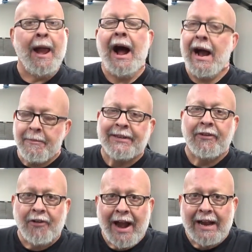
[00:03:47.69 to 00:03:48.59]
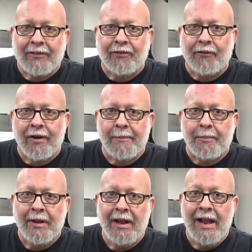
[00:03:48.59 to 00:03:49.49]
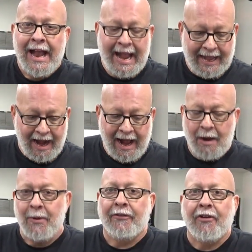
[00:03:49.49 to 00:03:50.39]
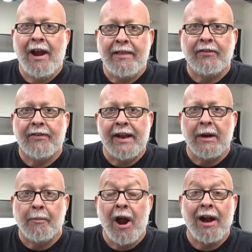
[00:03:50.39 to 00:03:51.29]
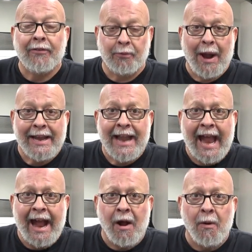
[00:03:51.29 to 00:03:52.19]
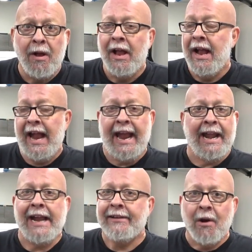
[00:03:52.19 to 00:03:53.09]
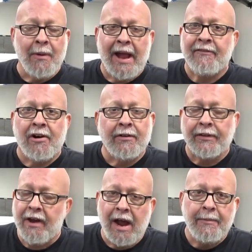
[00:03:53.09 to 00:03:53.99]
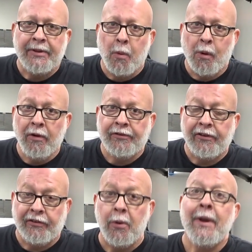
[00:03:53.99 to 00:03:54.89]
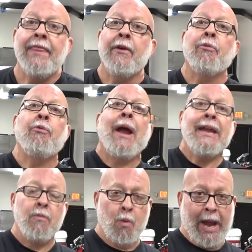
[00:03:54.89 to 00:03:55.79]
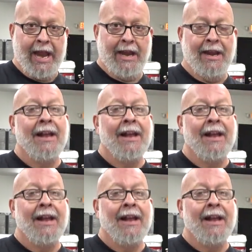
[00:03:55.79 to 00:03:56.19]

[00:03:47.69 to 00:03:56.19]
I'm at the drag strip and I want to try this thing at Brock's right now. And I don't have all the time in the world to do it the right way.